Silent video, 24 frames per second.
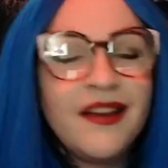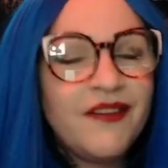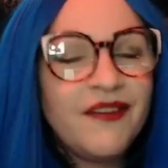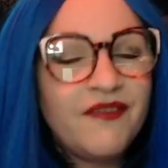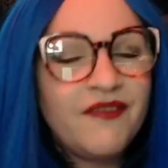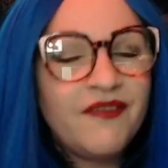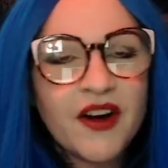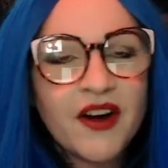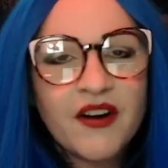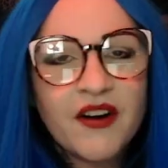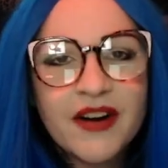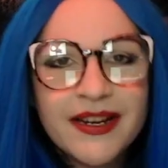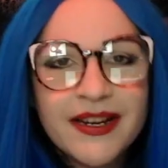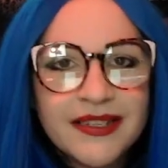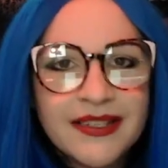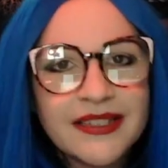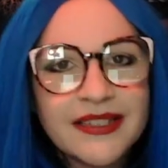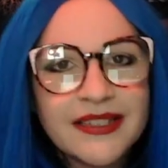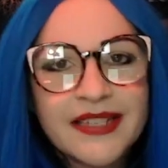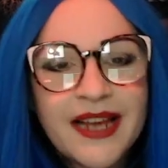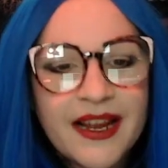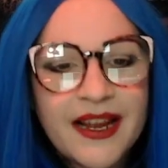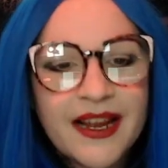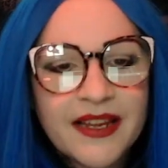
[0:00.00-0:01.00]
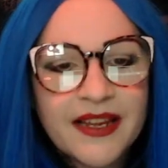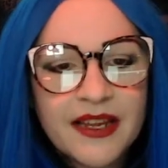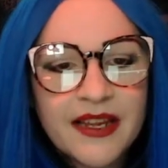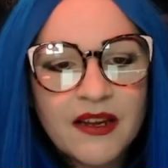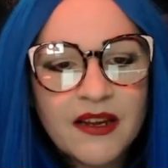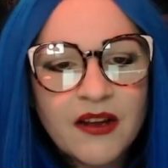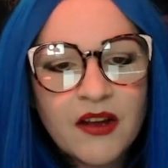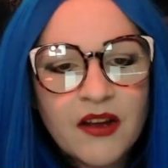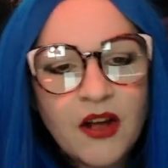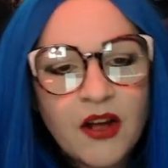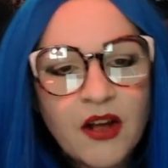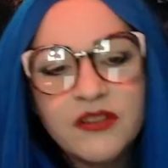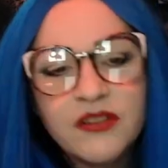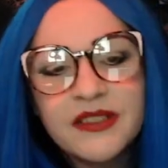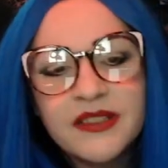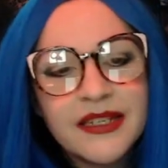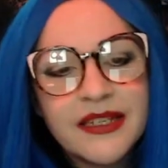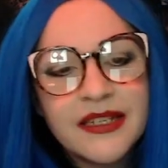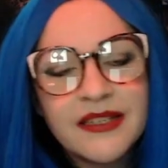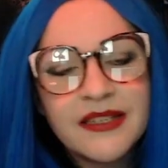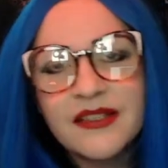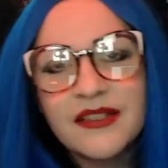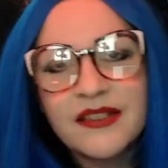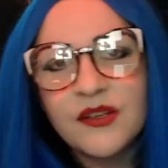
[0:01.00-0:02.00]
various attacking
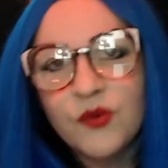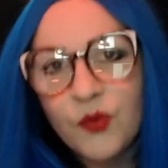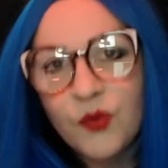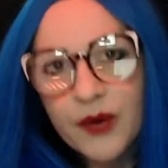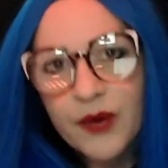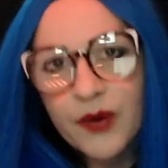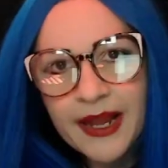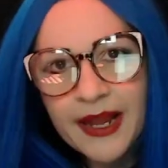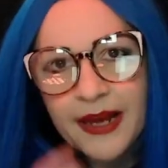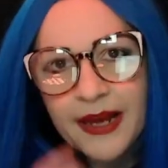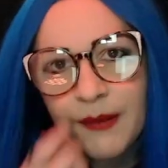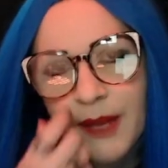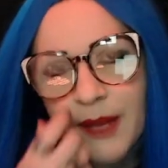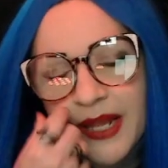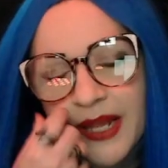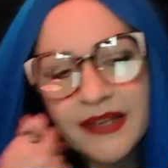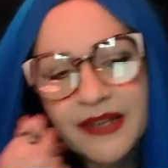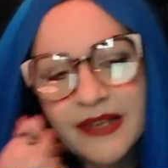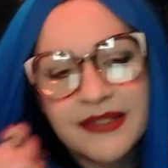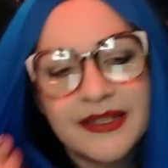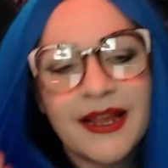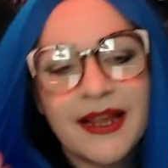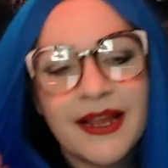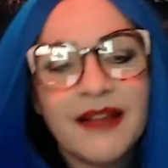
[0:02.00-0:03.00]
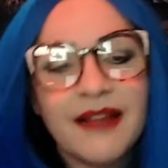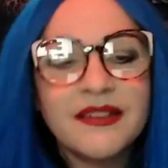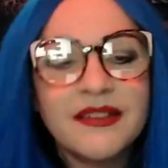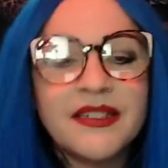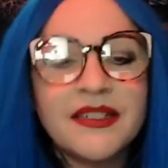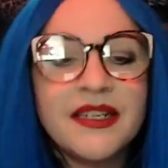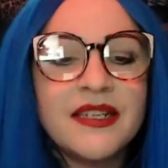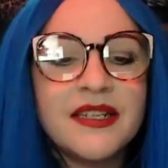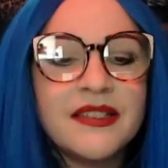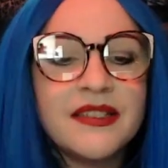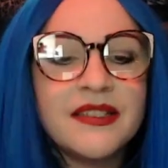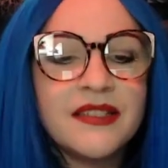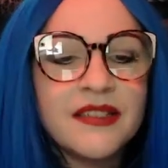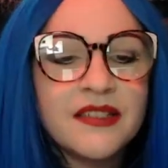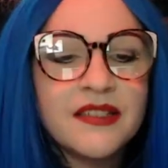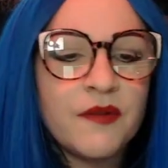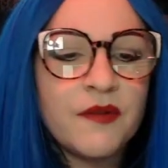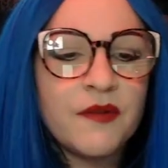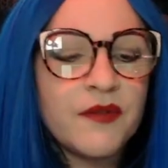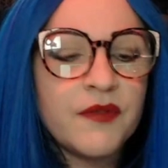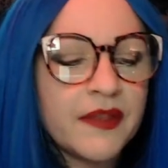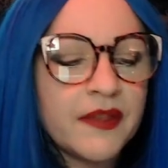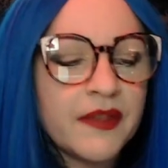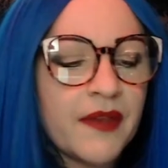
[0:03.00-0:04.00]
cultists and reanimated skeletons and
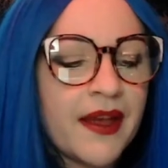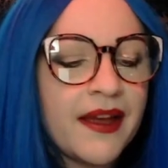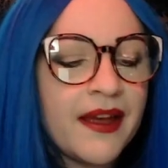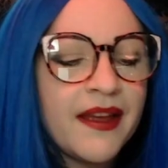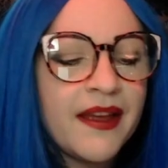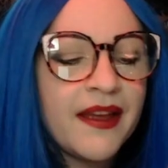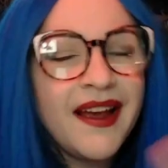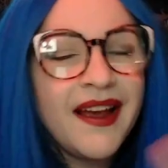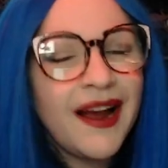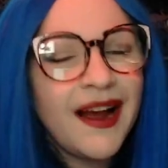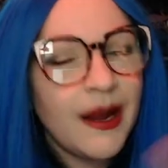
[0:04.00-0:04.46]
stuff like that.